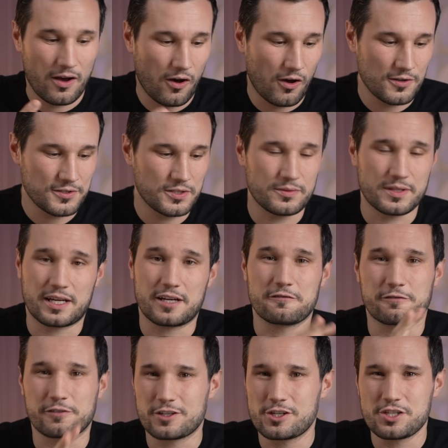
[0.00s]
also the
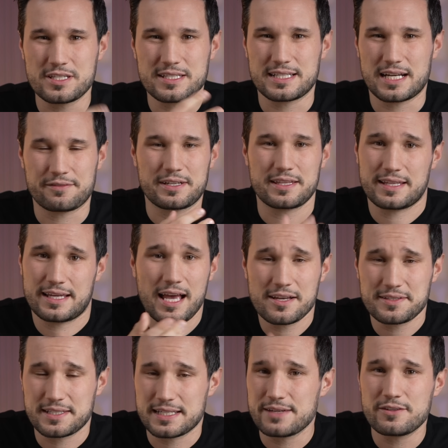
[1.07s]
conversions and everything
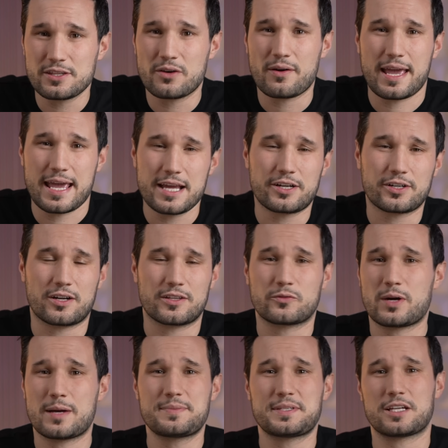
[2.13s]
else. And even though Anker on the
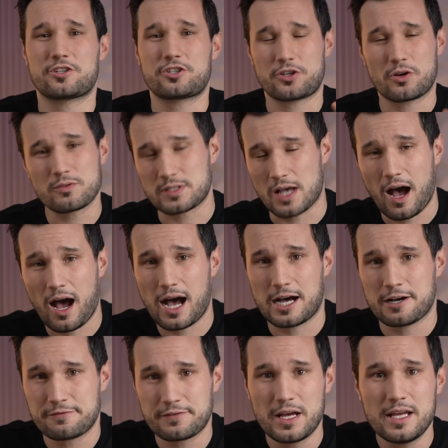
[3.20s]
website shows
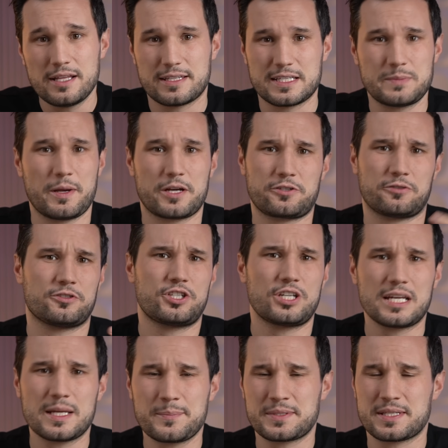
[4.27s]
off the special
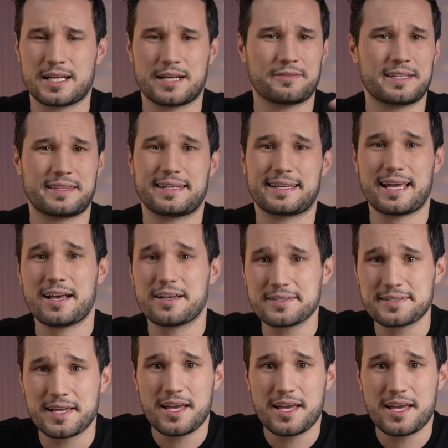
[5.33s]
chips and everything else,